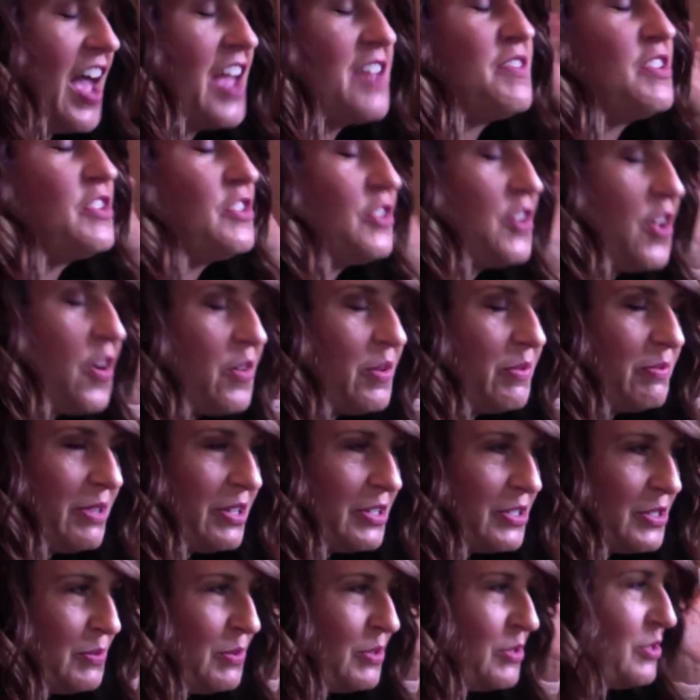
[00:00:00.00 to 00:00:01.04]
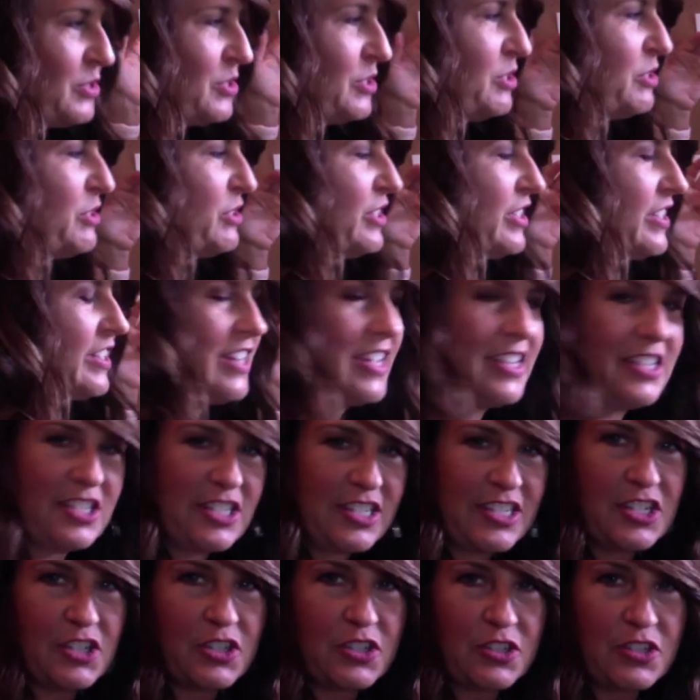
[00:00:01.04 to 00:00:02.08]
even know I'm not supposed to do it, and I
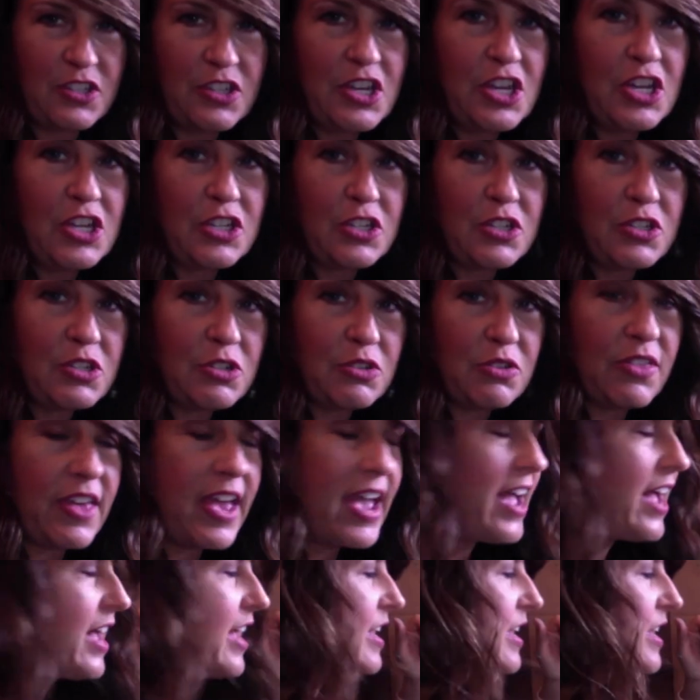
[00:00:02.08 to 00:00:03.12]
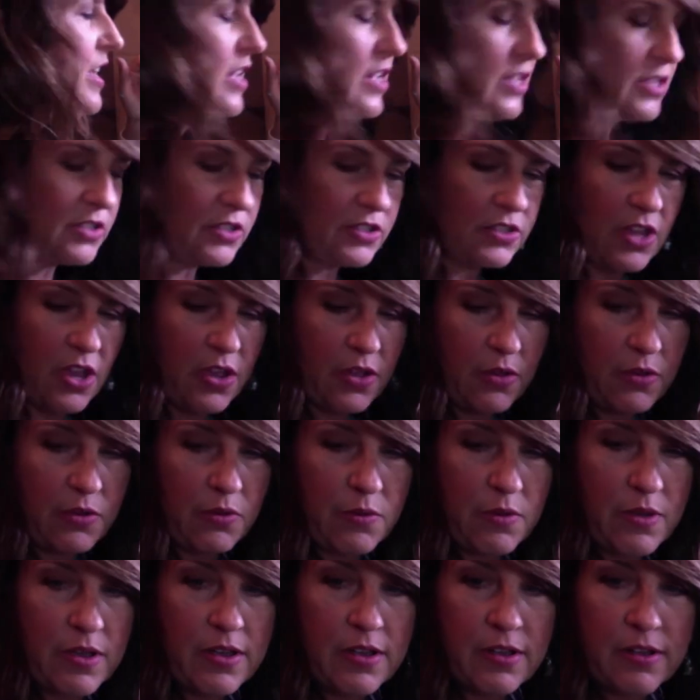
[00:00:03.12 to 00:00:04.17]
still do that.
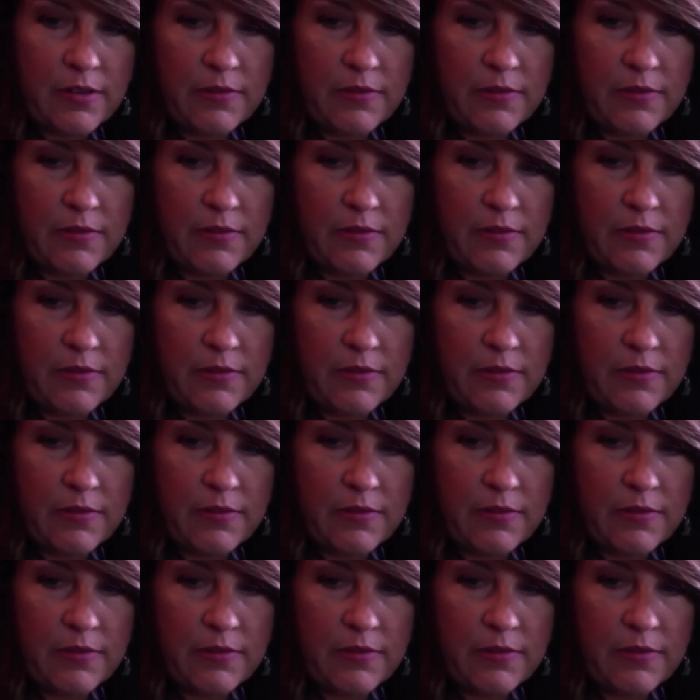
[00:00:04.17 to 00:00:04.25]
So